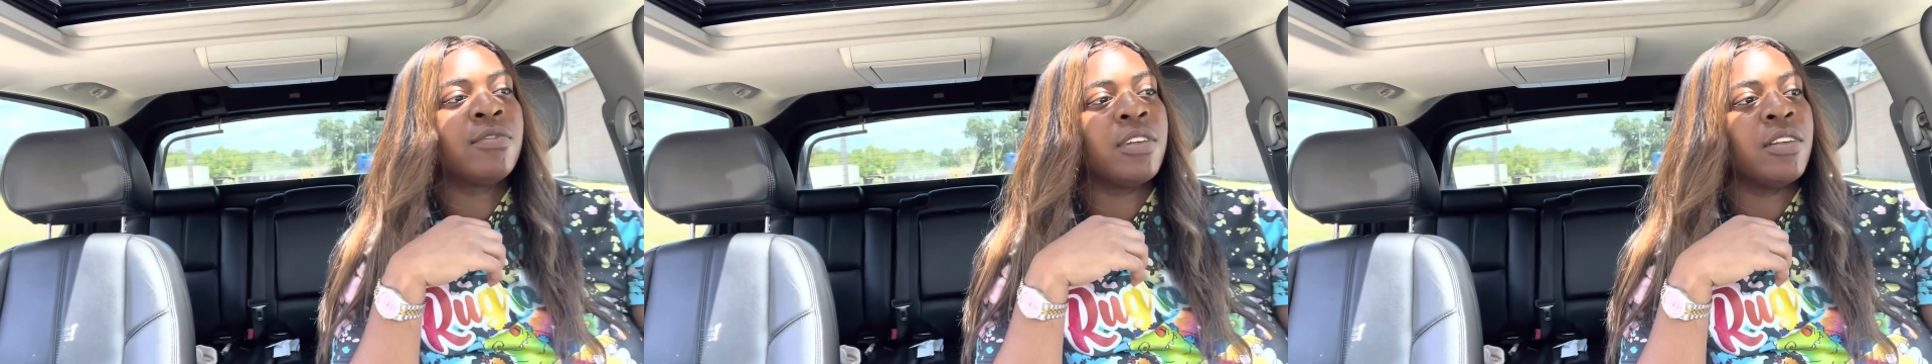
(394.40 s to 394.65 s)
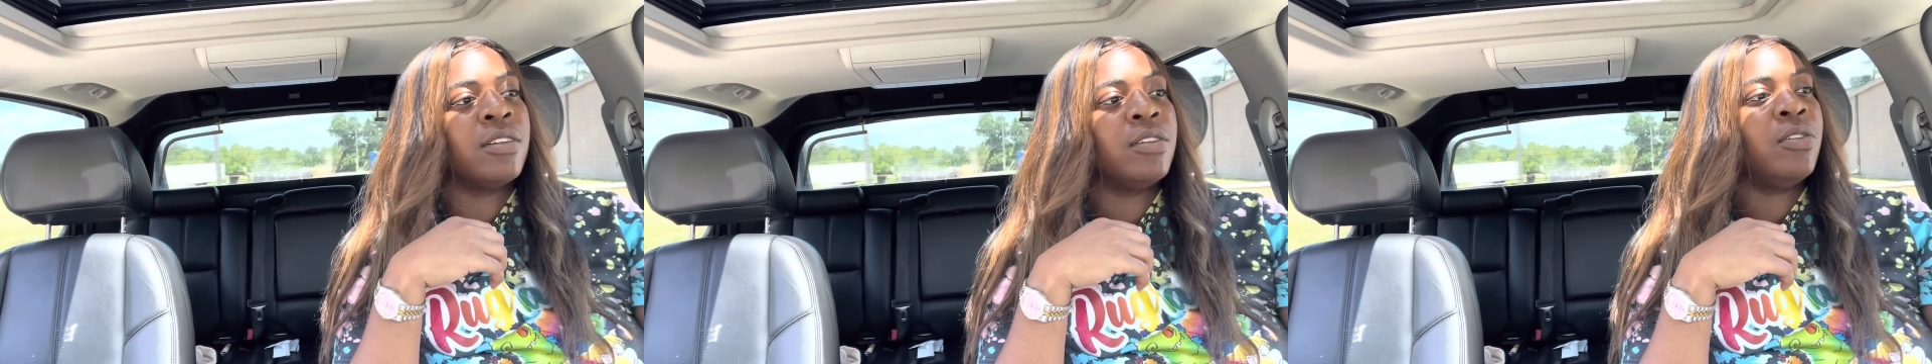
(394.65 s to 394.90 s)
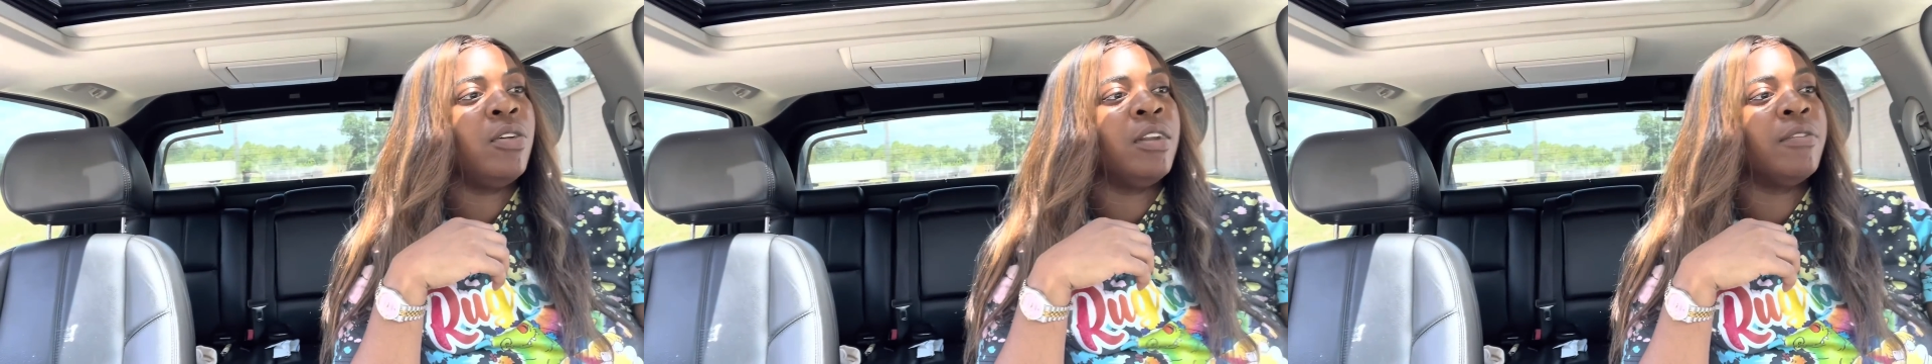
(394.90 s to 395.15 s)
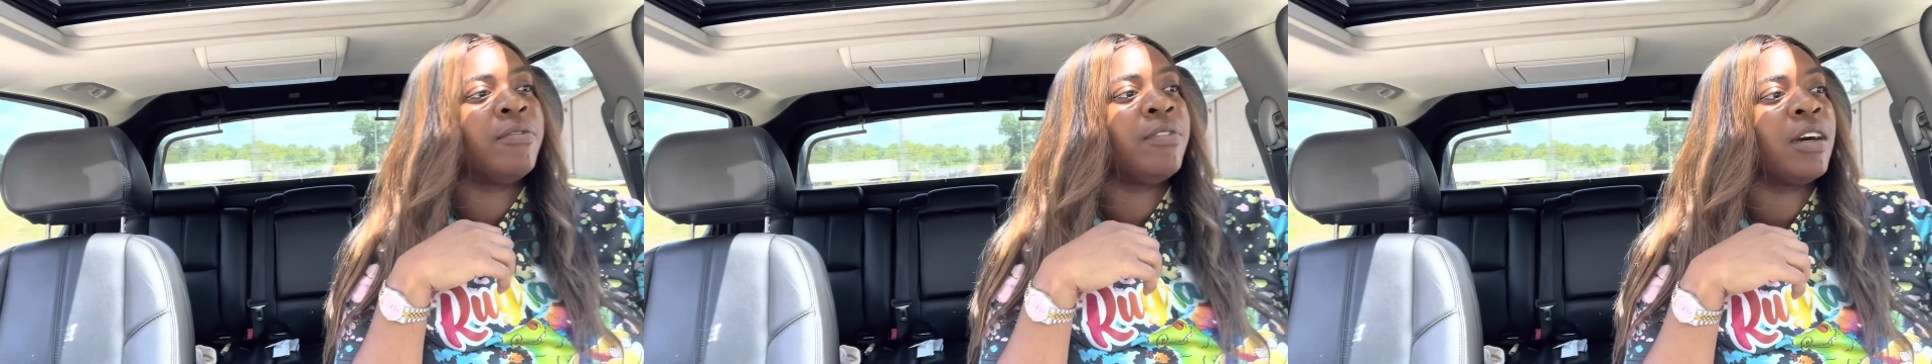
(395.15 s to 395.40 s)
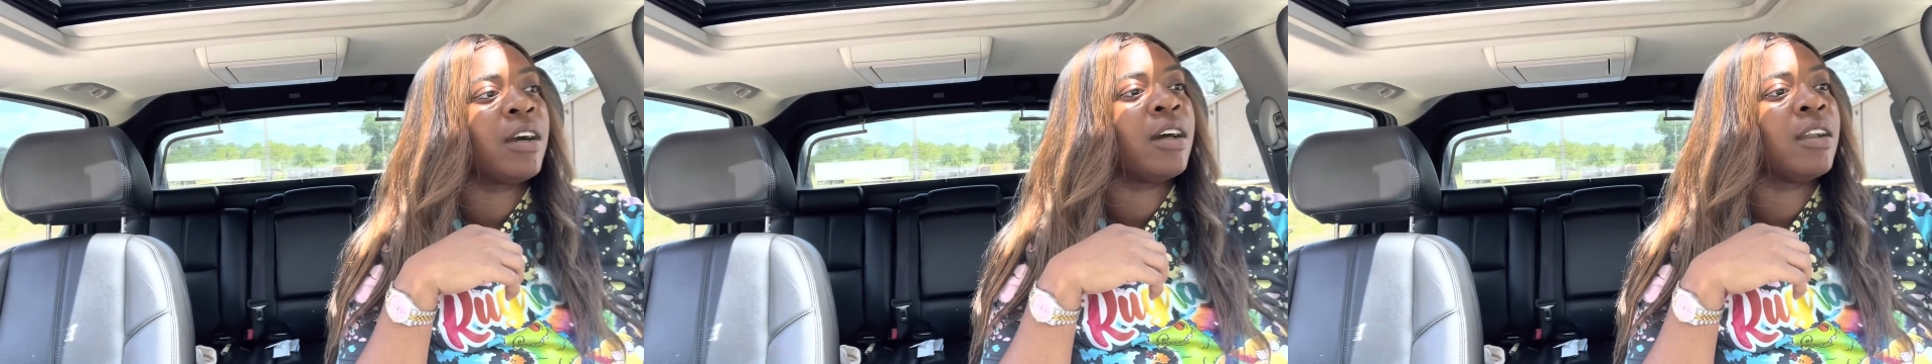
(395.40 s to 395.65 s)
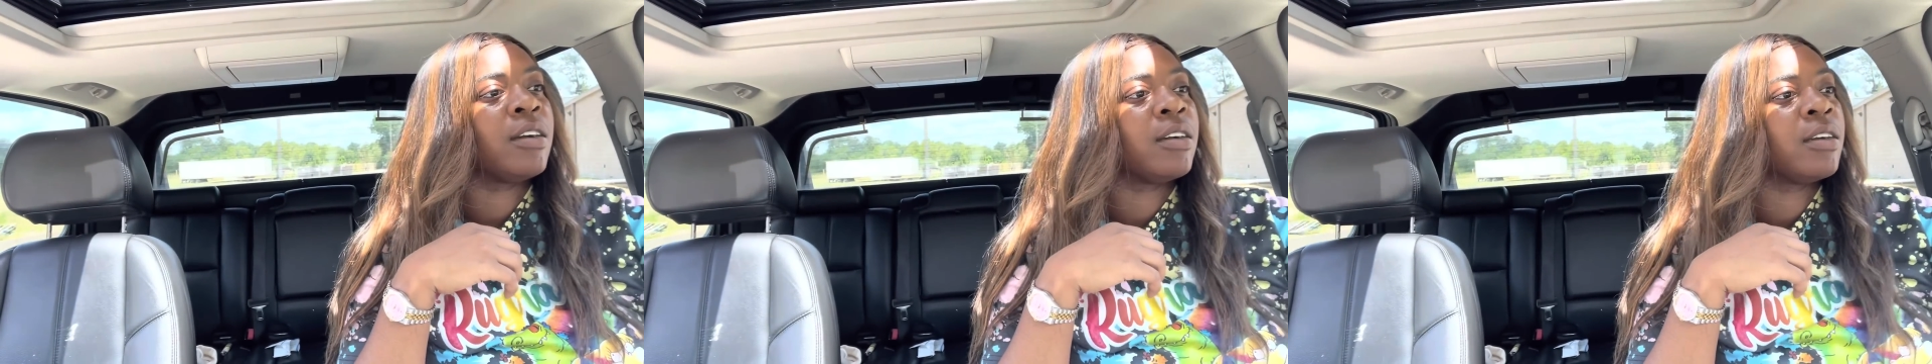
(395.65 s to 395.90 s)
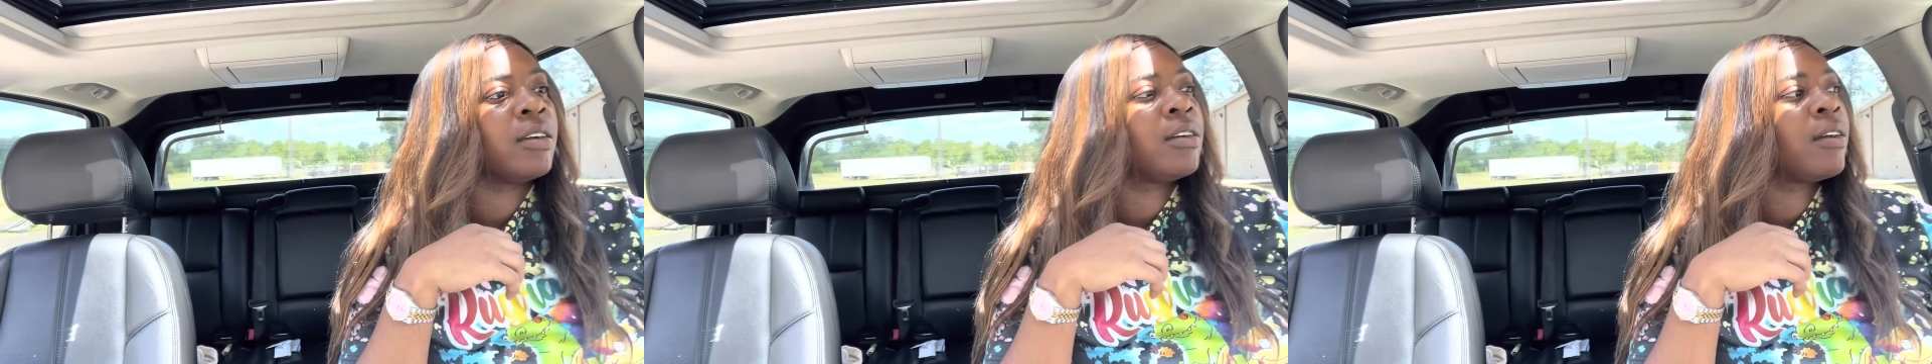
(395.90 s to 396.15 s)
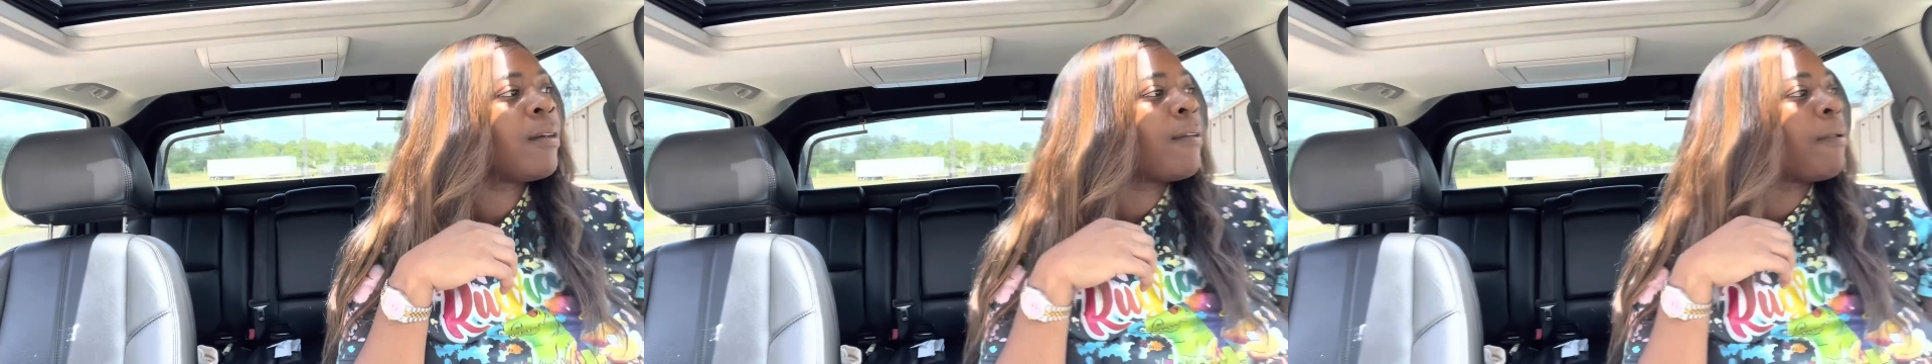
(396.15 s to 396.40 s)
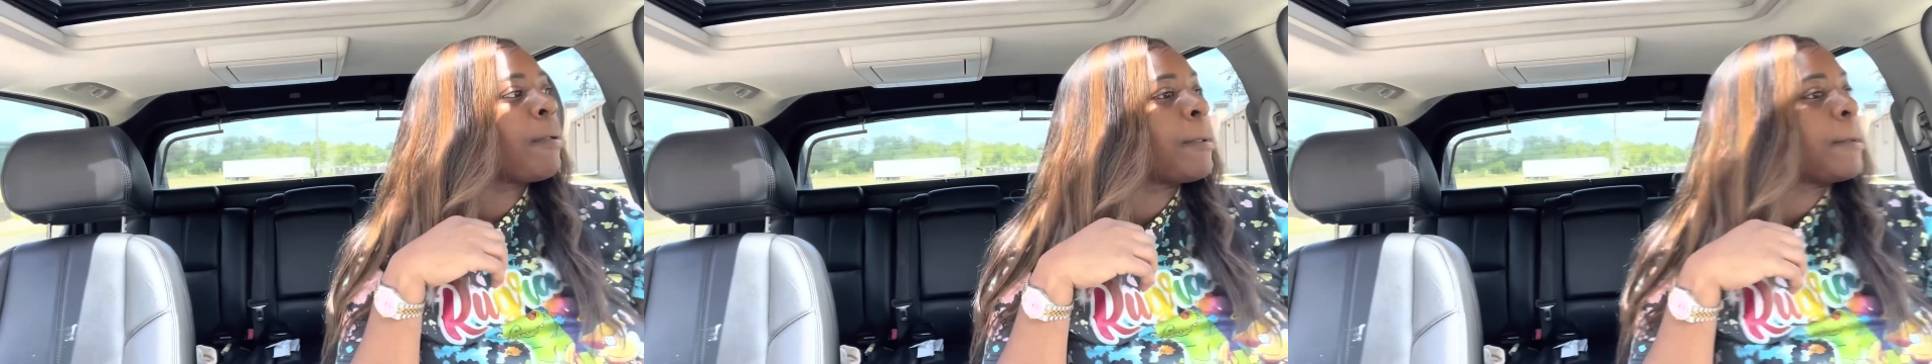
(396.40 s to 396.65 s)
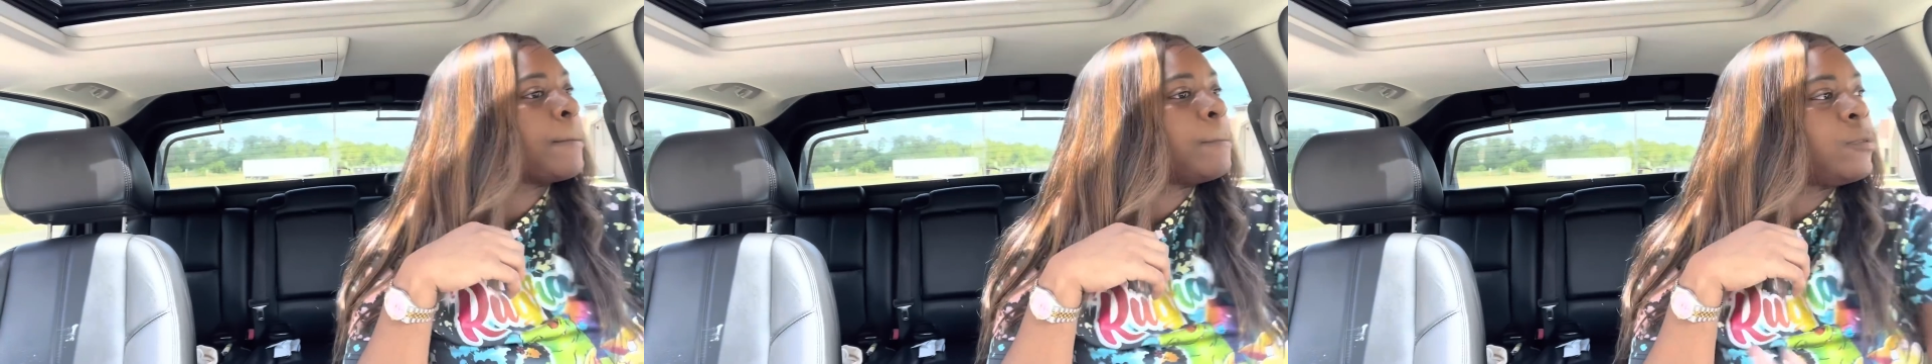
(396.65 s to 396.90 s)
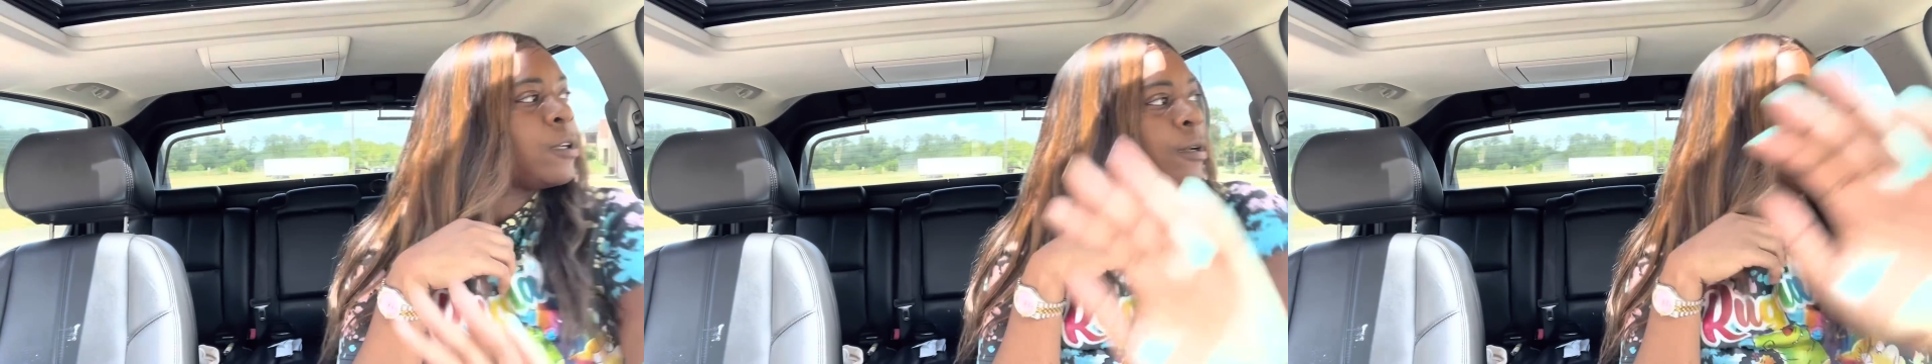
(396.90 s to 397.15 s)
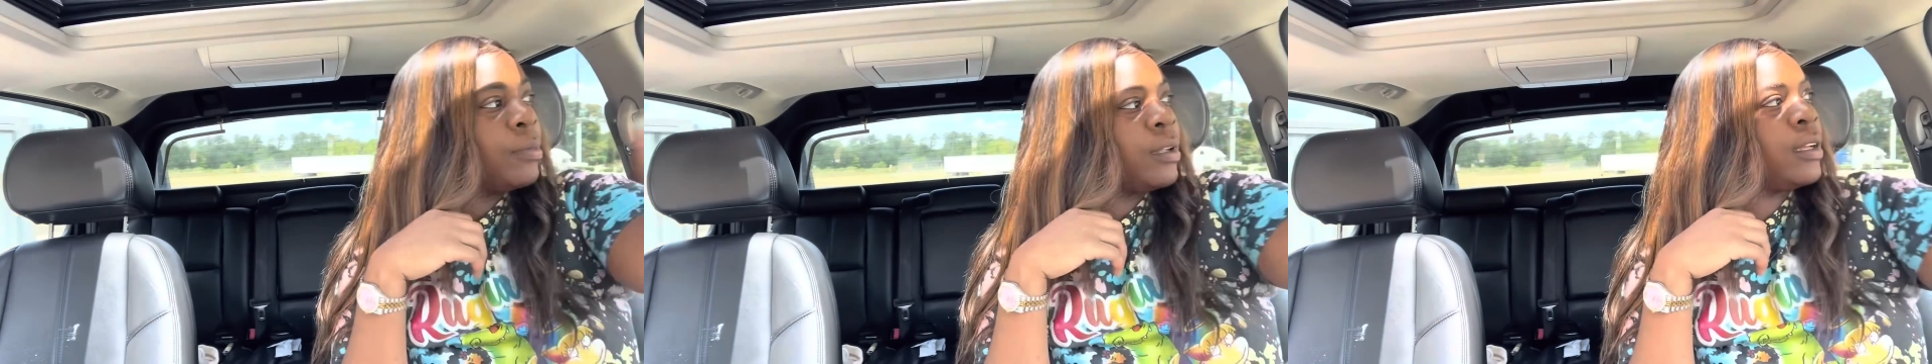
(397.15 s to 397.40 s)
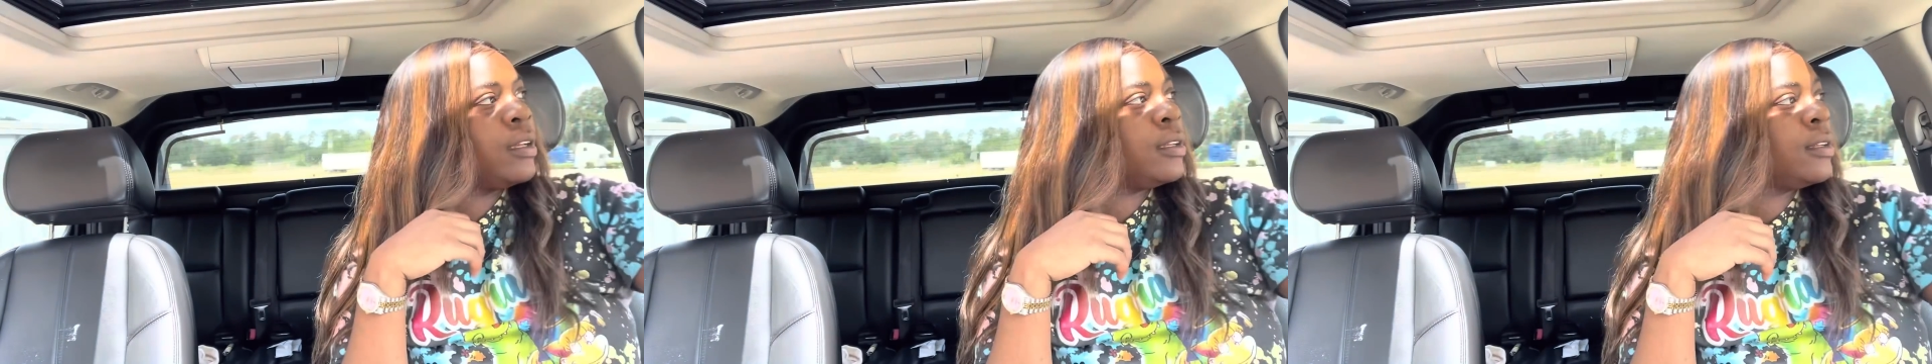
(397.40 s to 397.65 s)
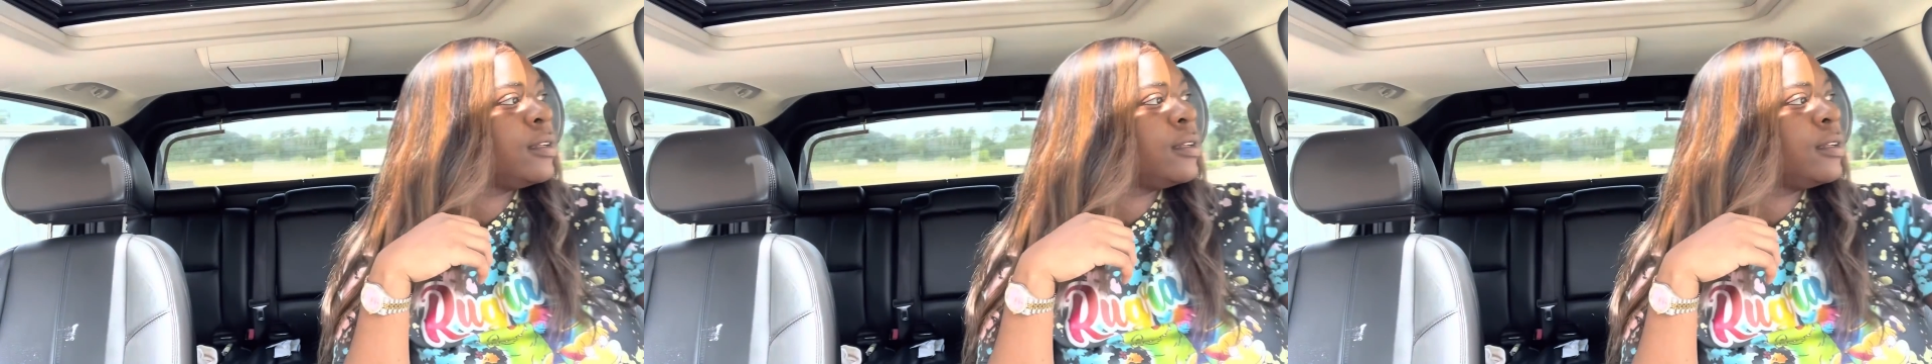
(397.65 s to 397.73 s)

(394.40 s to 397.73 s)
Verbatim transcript: Annoy the fuck out of her. Trying to play.